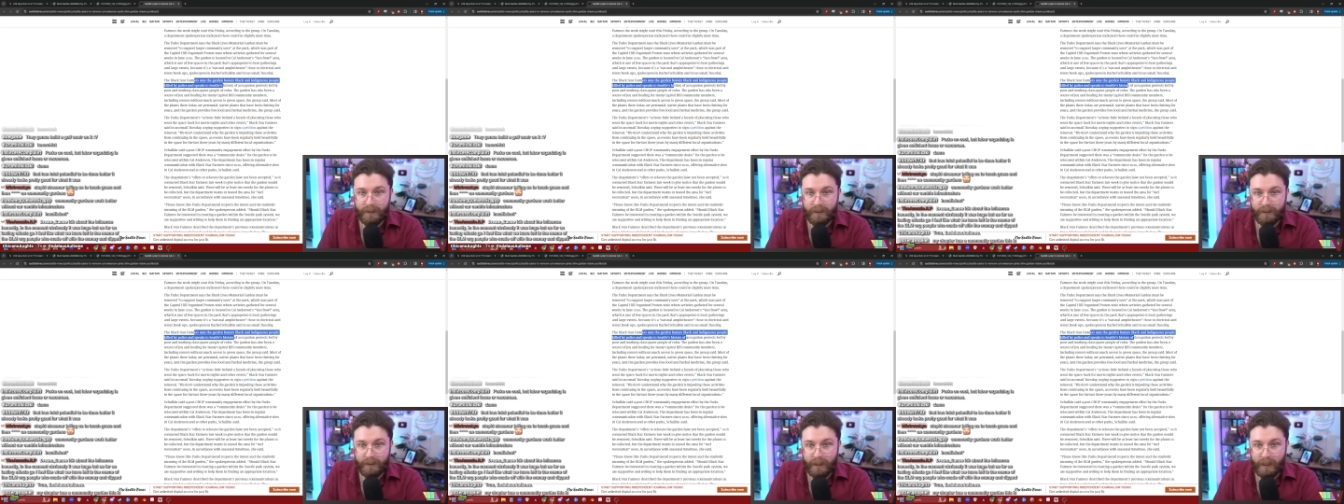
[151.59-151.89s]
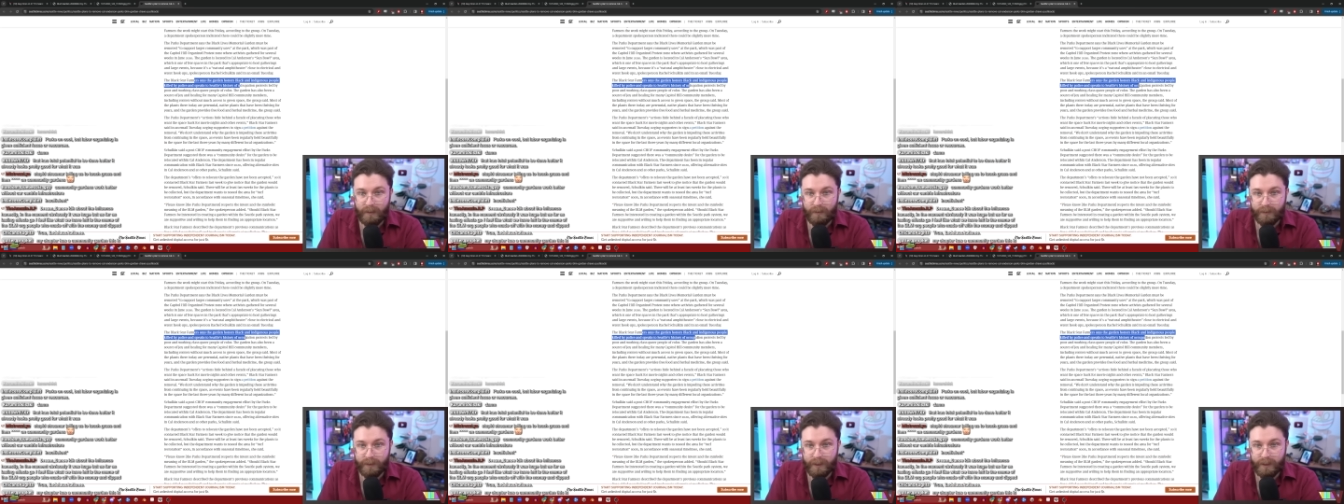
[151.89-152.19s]
to
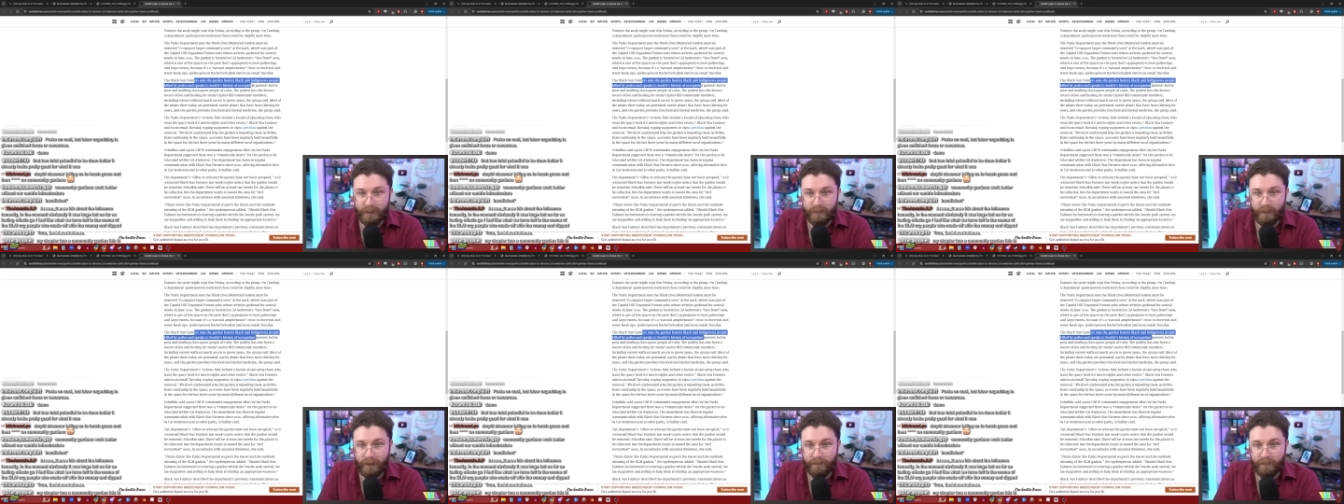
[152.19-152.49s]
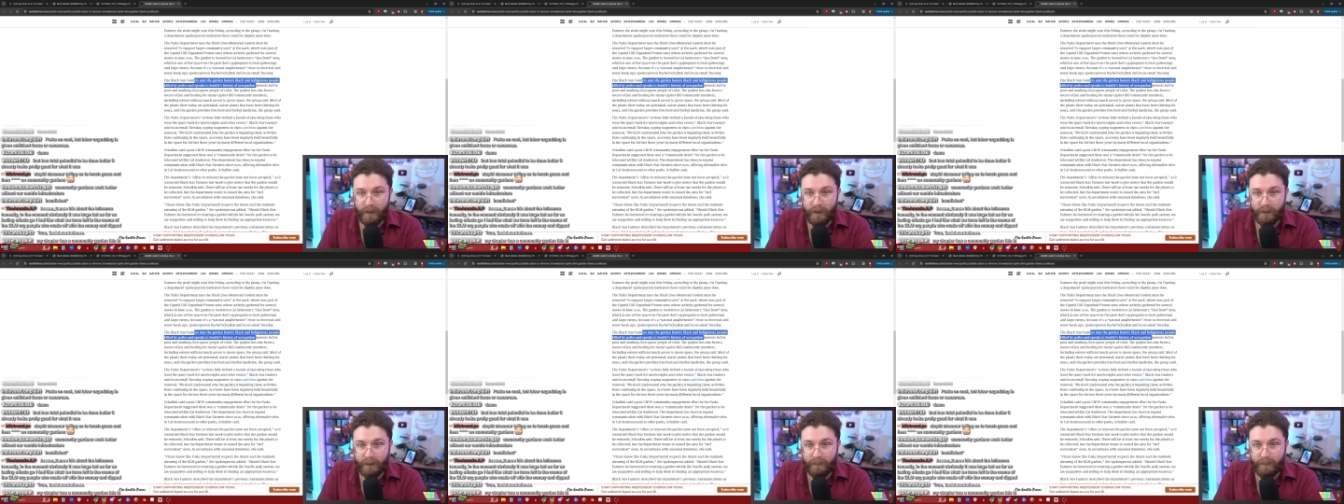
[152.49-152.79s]
Seattle's history of
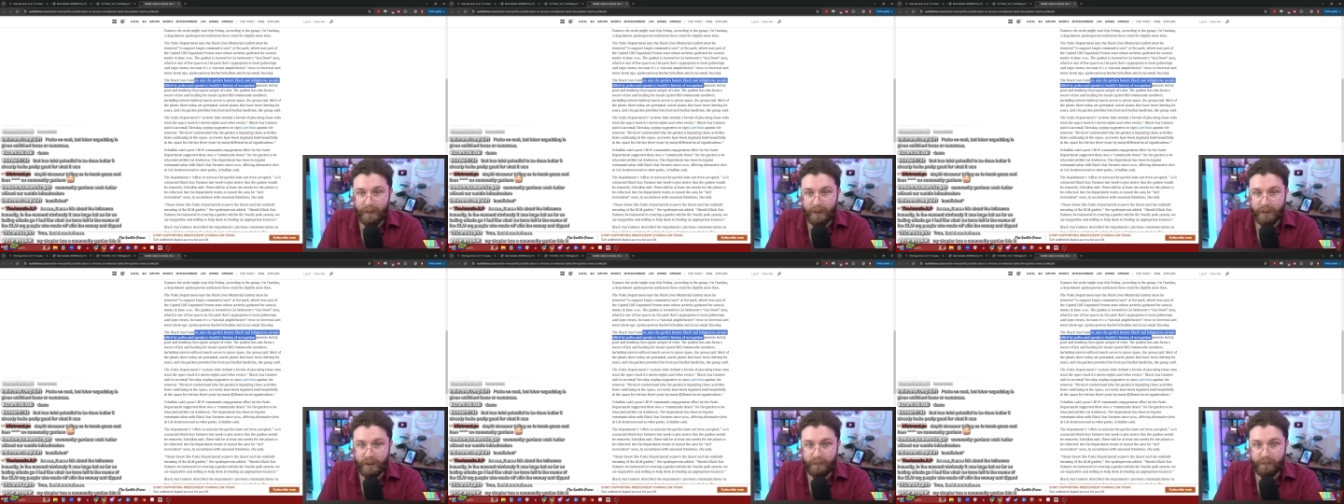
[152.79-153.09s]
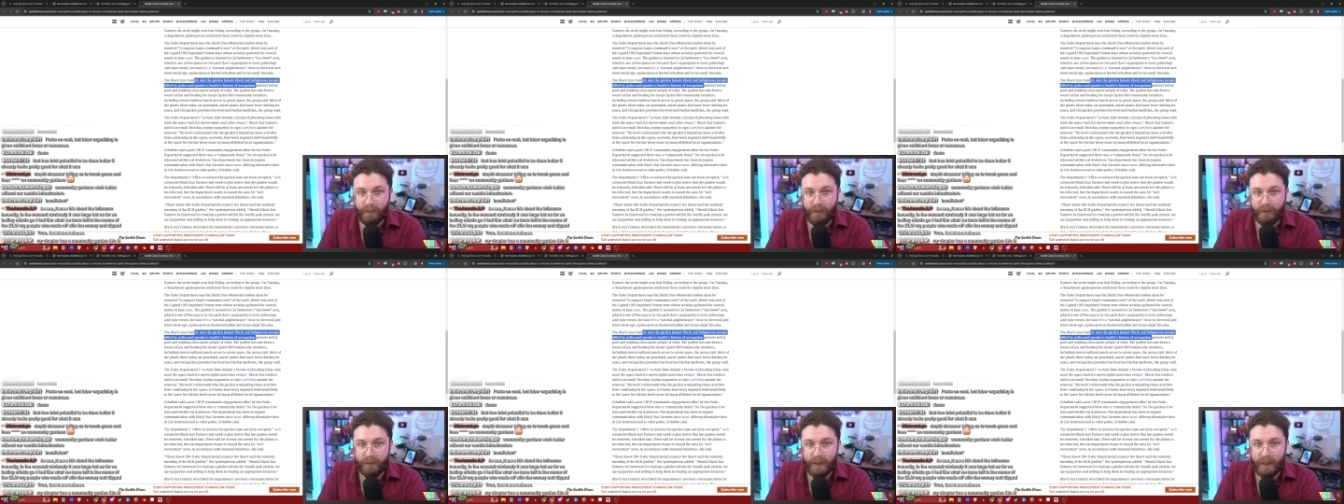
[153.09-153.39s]
occupation
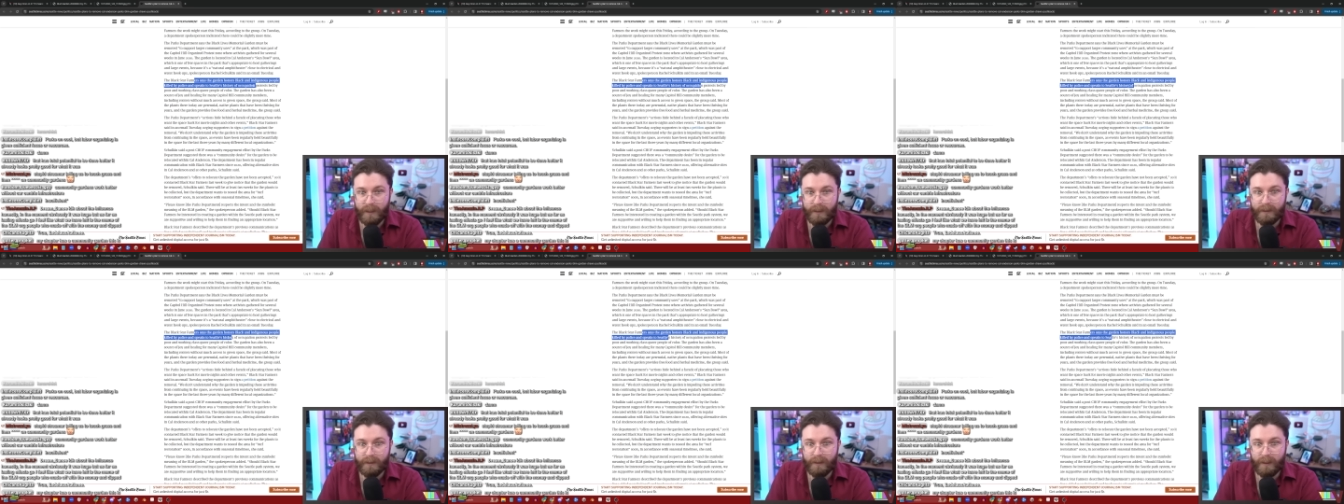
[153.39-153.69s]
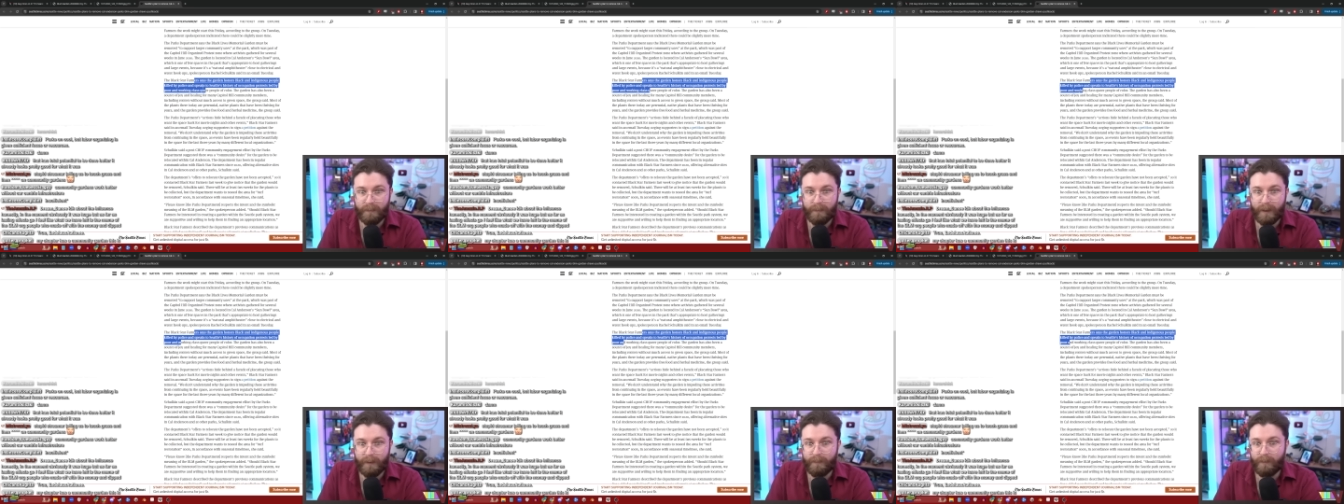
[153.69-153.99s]
protests
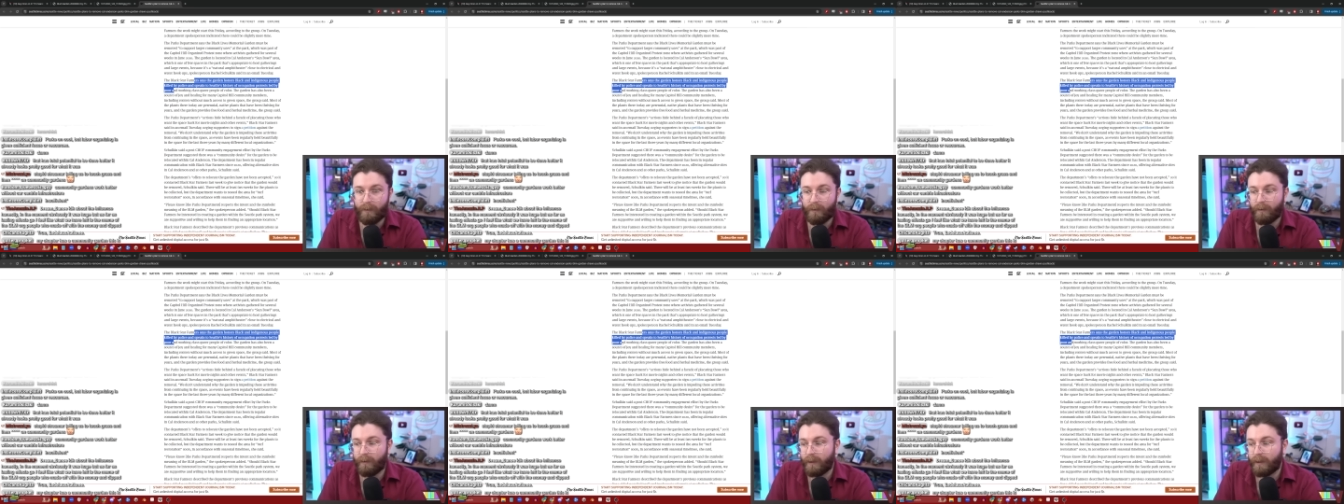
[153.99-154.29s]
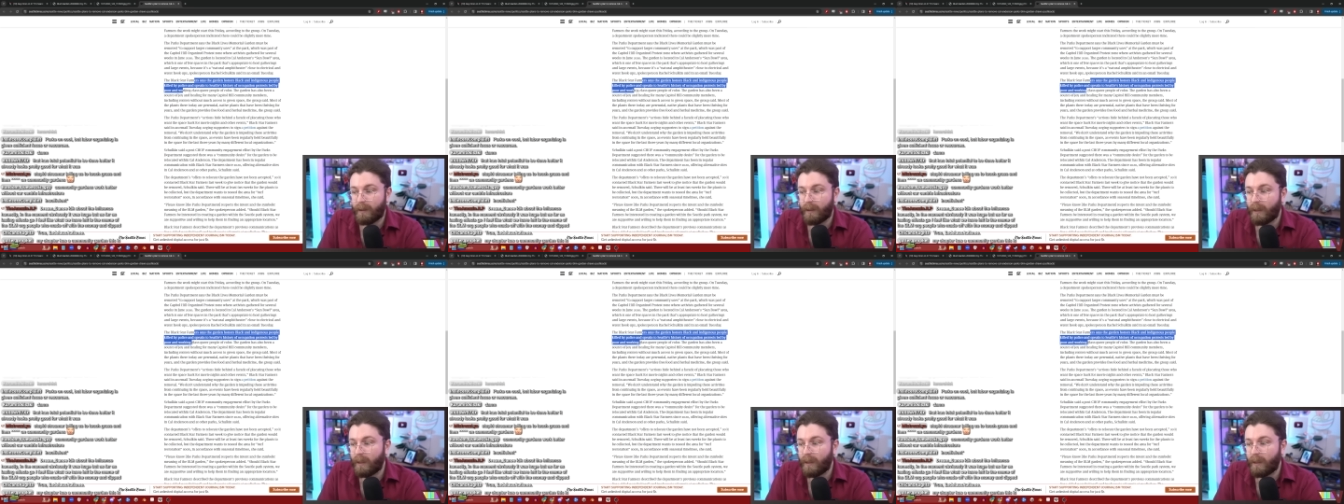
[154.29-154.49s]
led by porn.